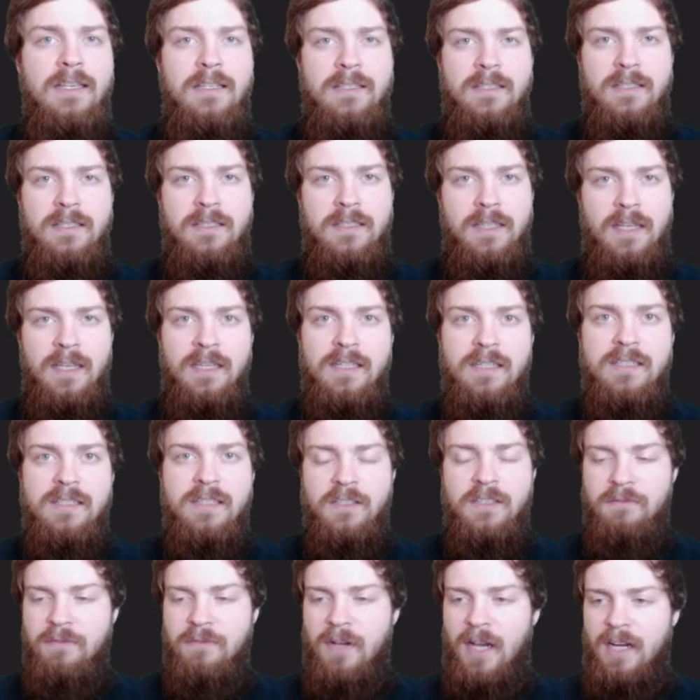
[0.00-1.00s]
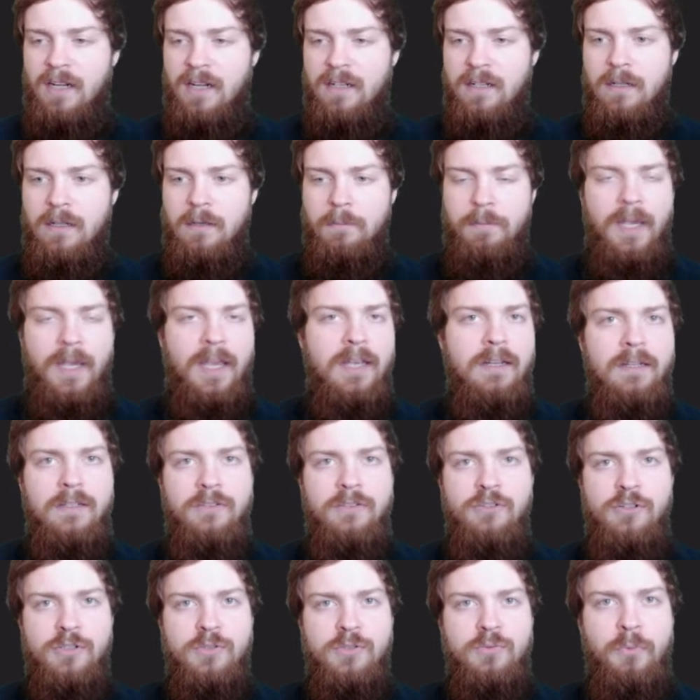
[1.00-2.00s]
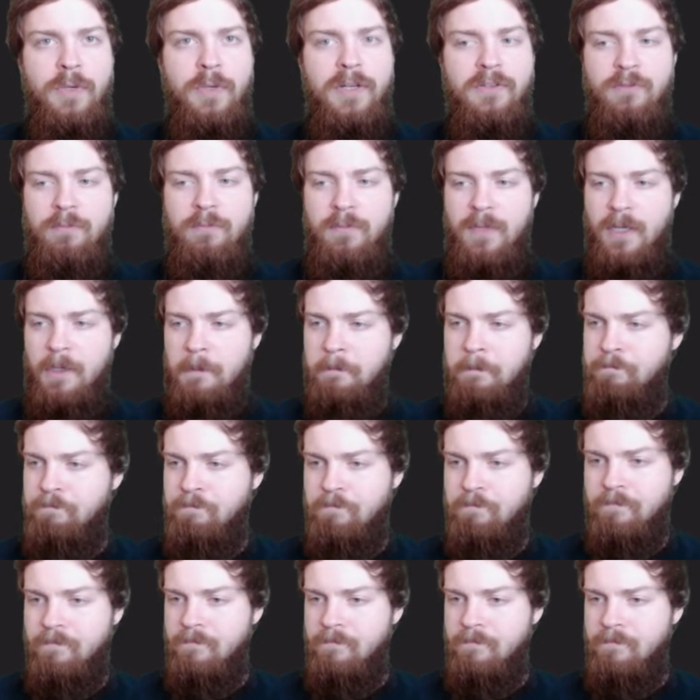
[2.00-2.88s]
Sensei's Divining Top, and just win from there.